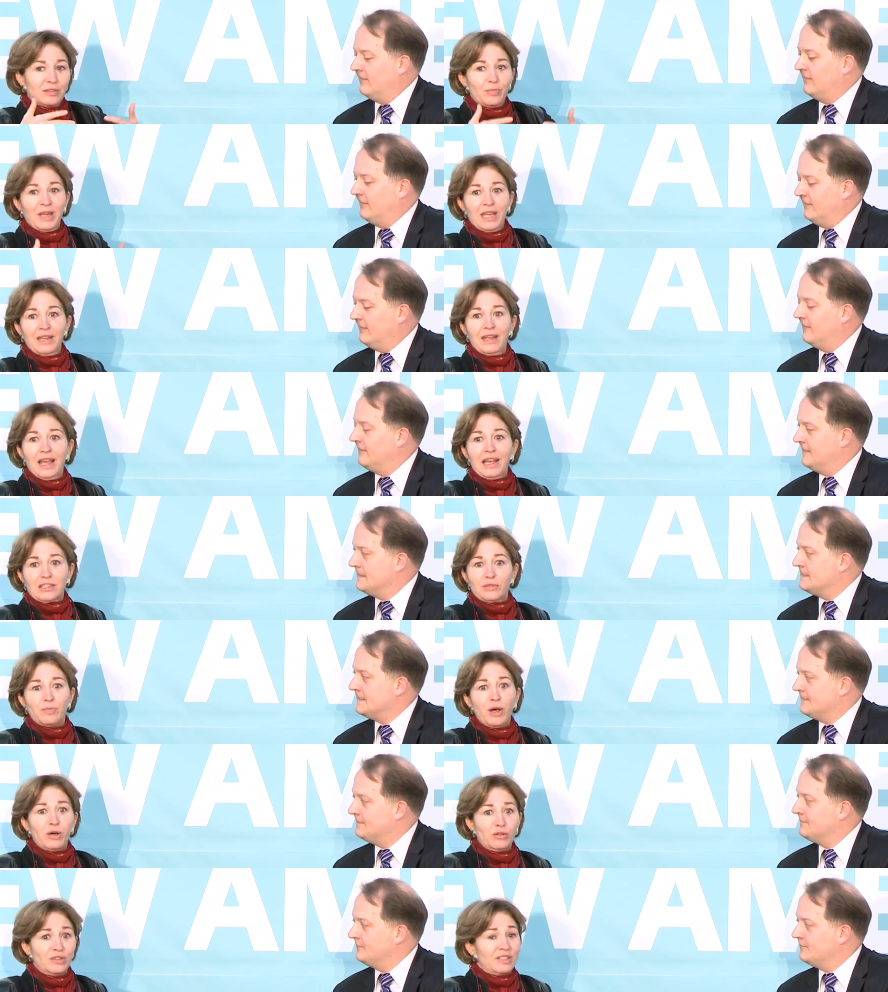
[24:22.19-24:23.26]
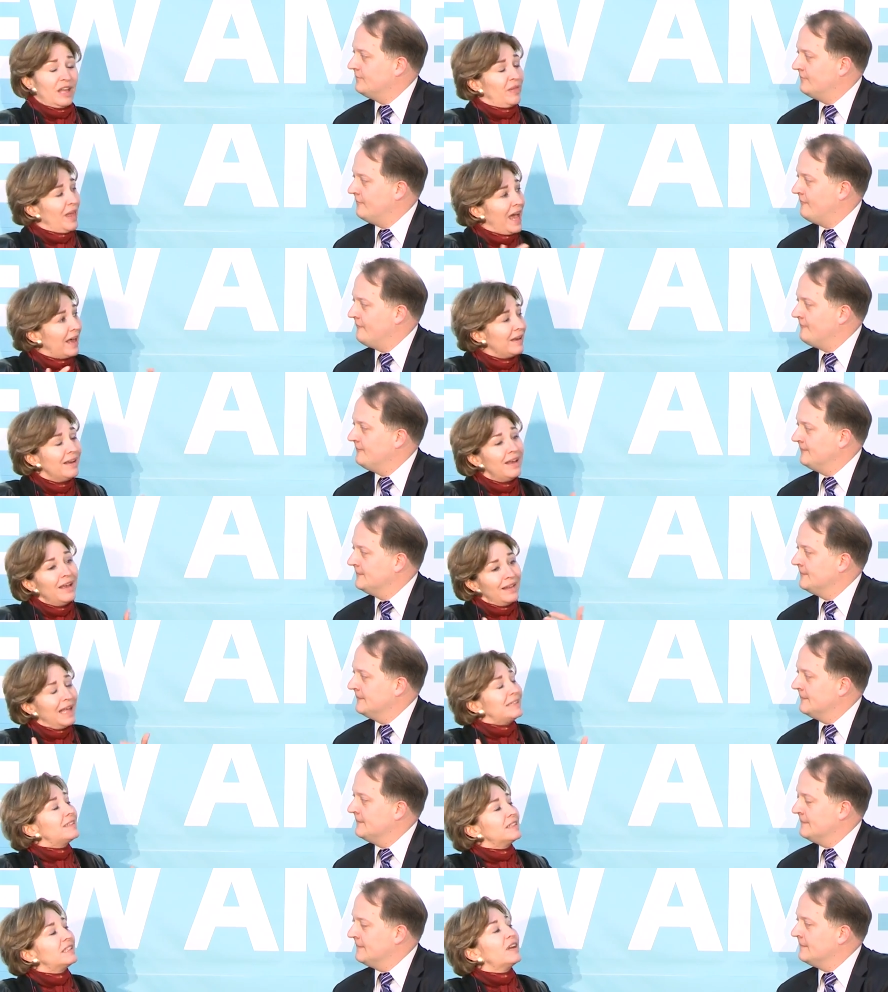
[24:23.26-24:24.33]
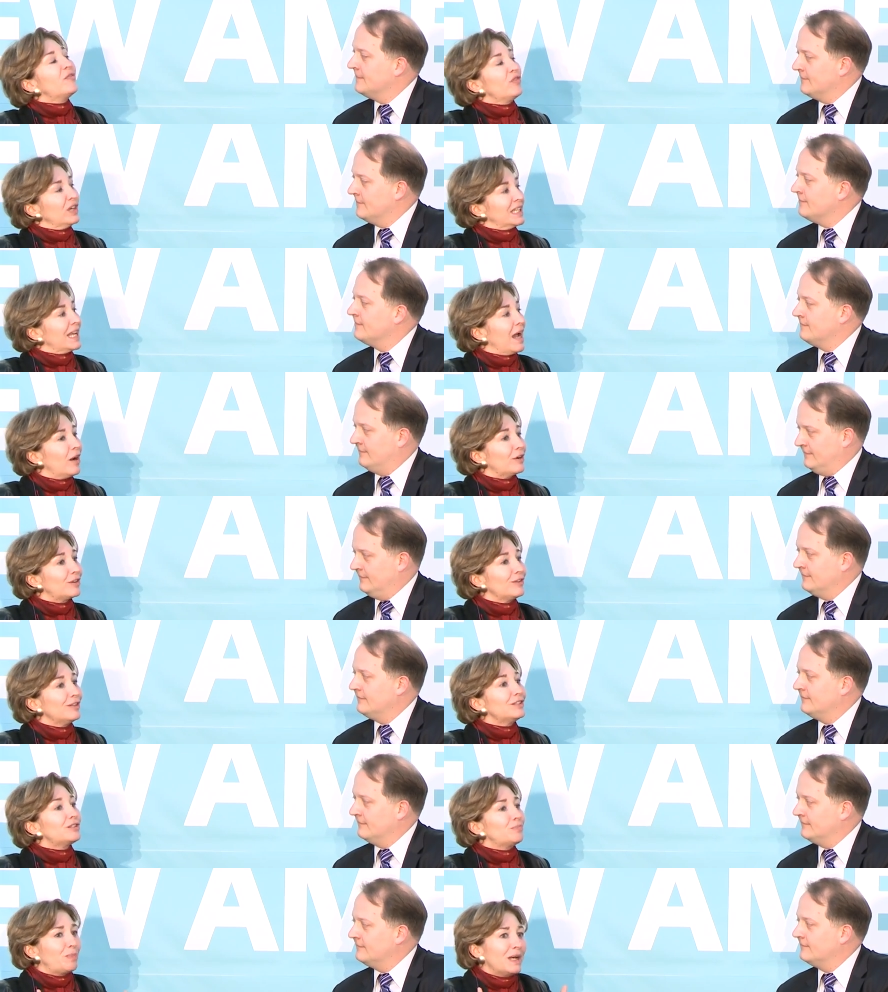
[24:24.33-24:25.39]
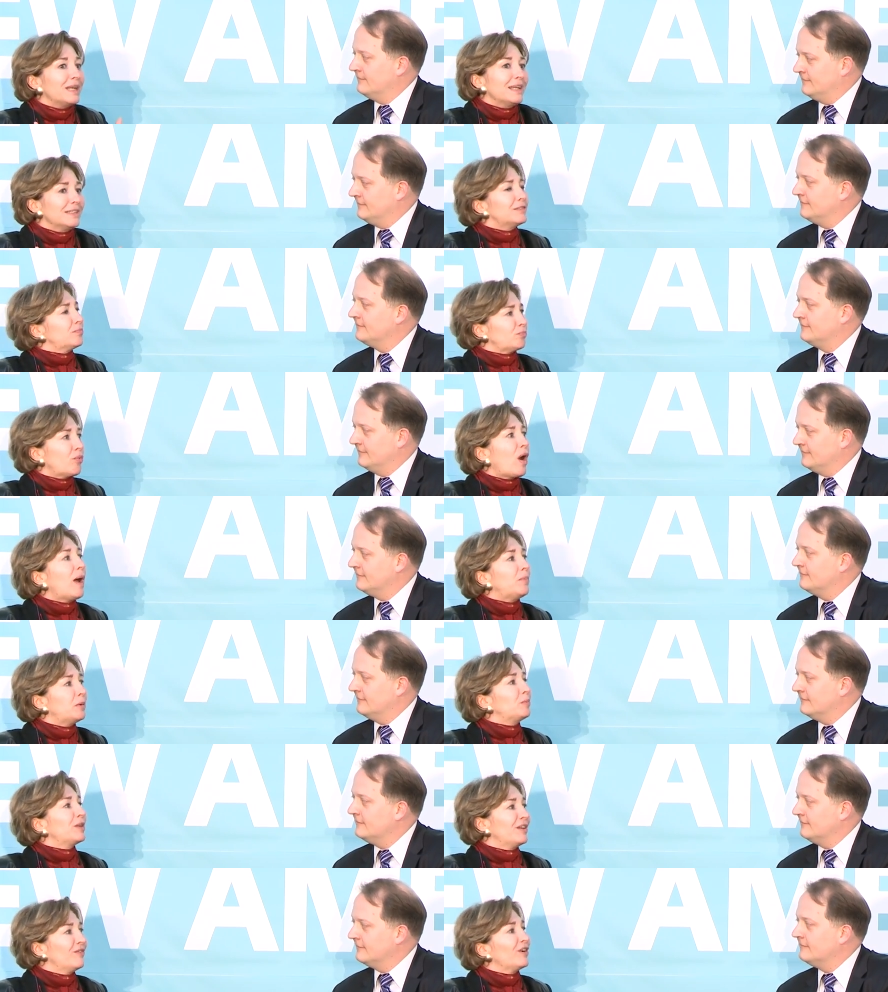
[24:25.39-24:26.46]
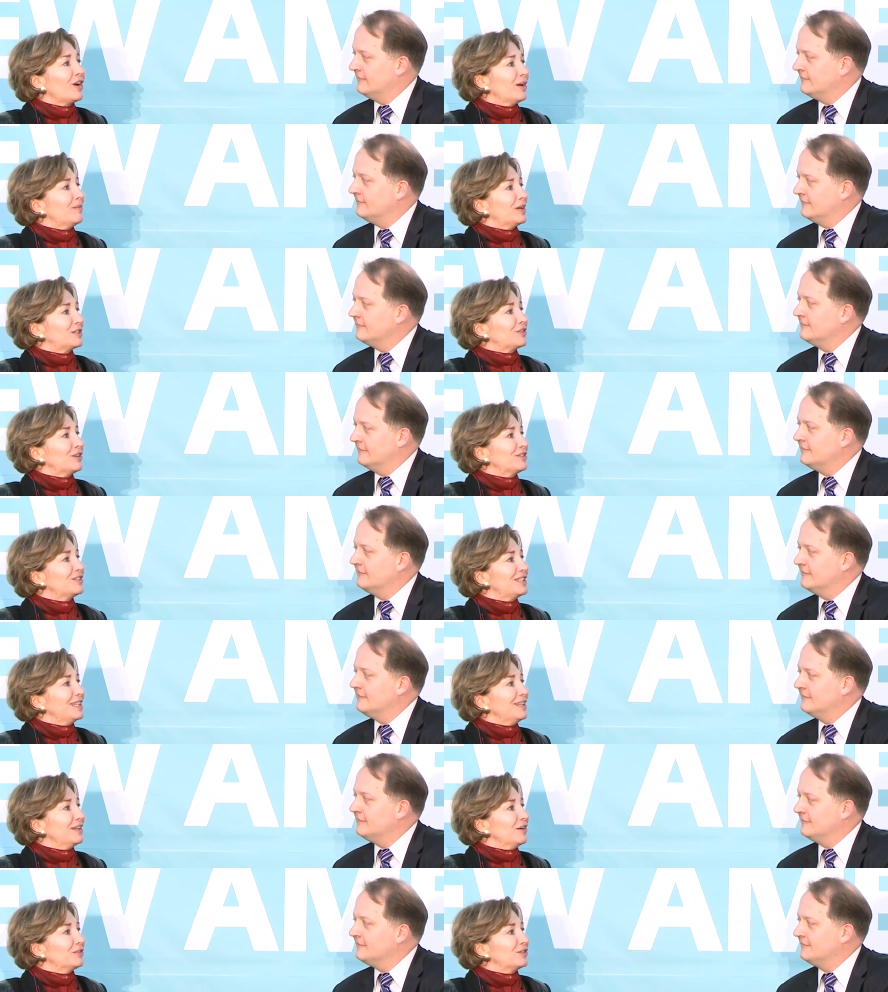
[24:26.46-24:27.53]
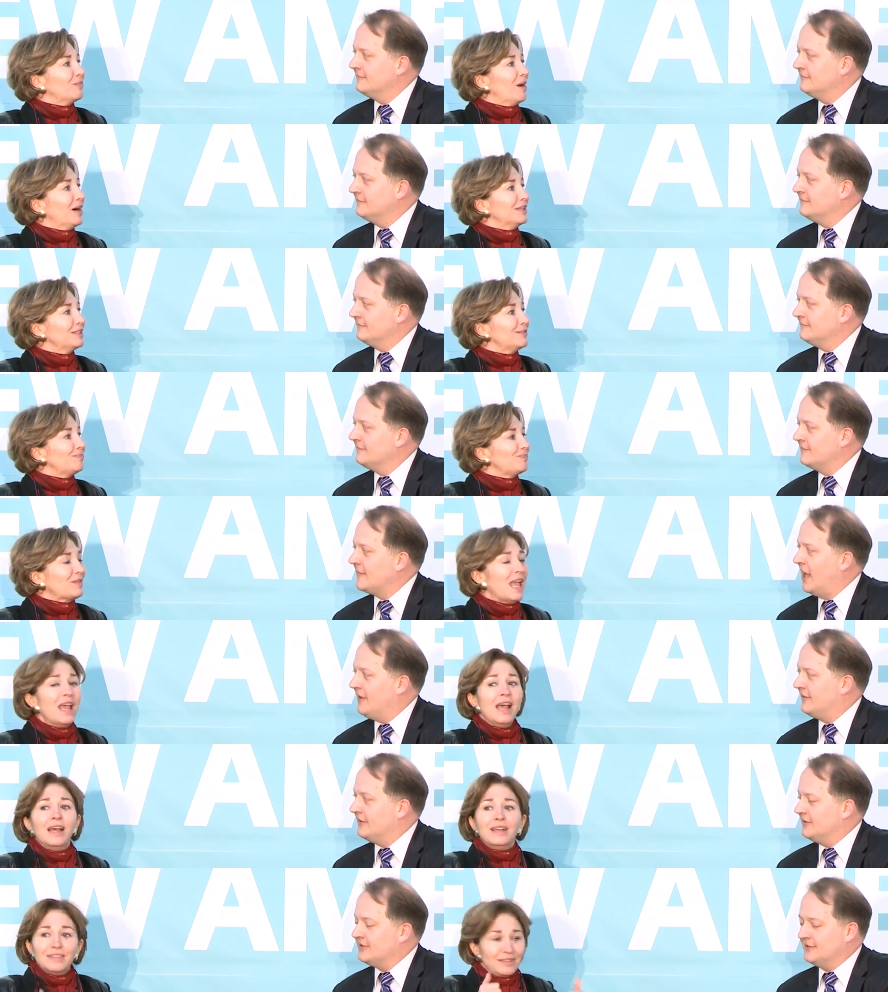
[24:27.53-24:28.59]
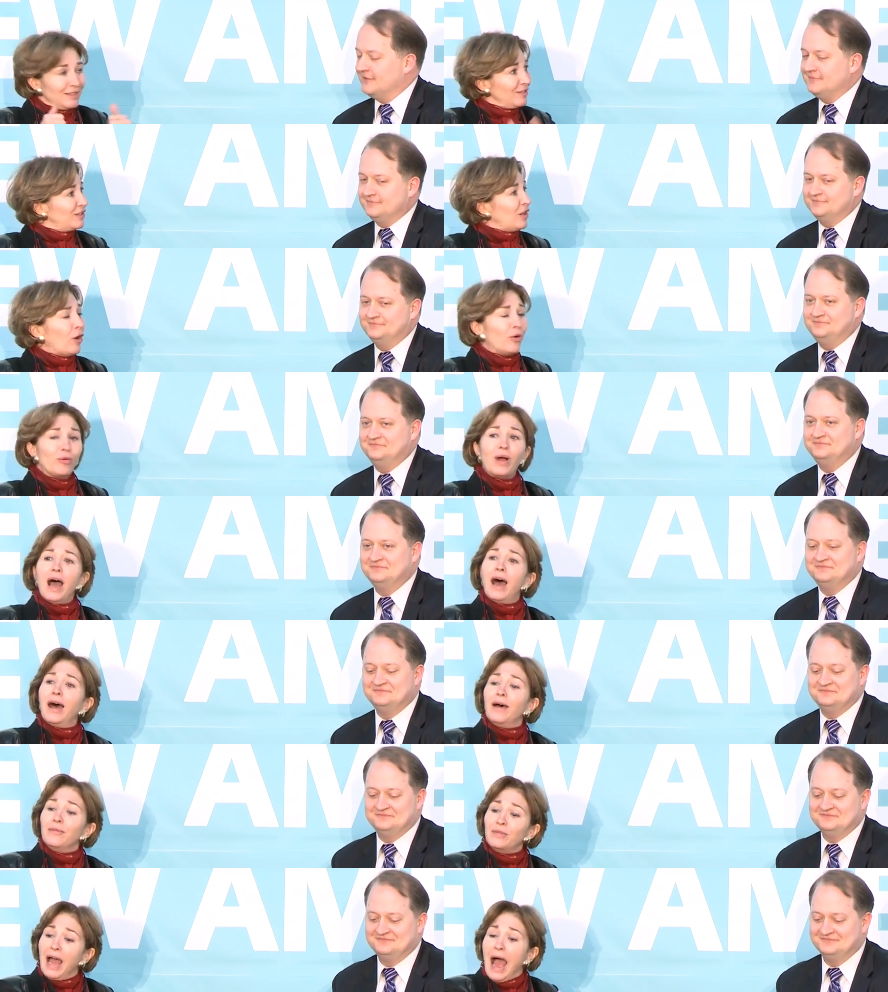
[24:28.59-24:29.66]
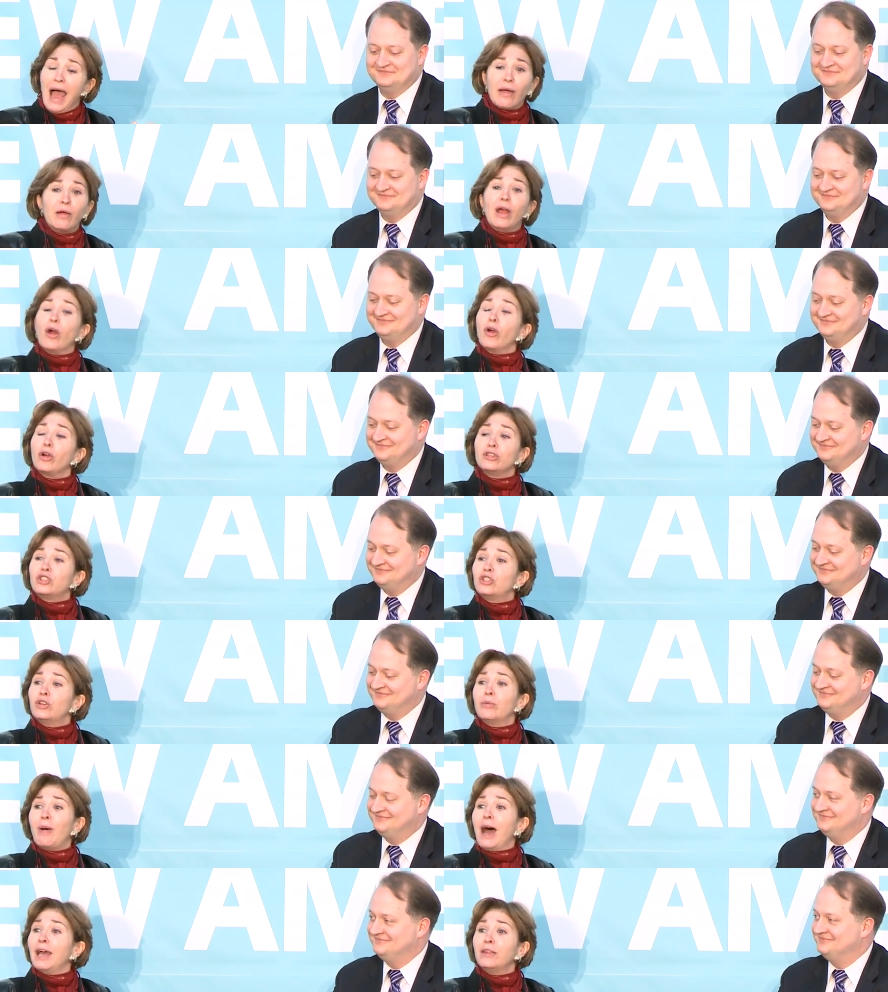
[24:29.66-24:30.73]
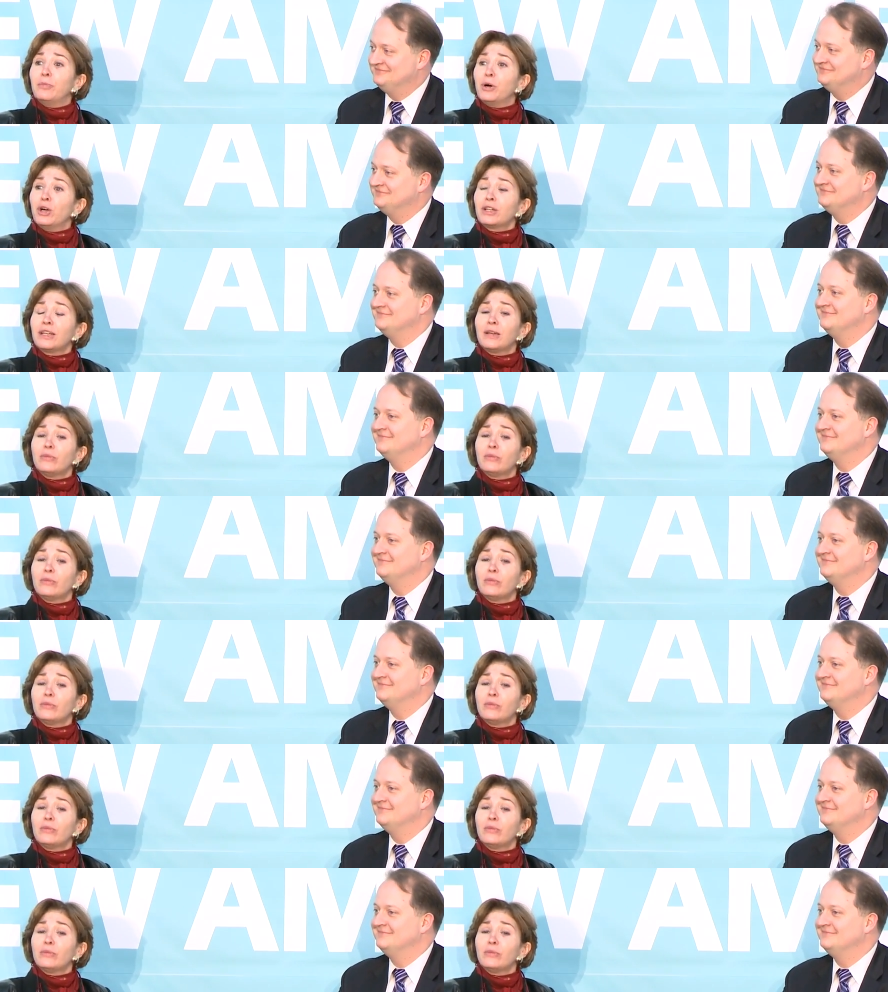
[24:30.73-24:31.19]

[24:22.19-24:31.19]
Speaker 1: be exposed. And that's a different calculus, but it's probably very much on CEOs' minds.
Speaker 2: I think so.
Speaker 1: So I urge you to buy the book,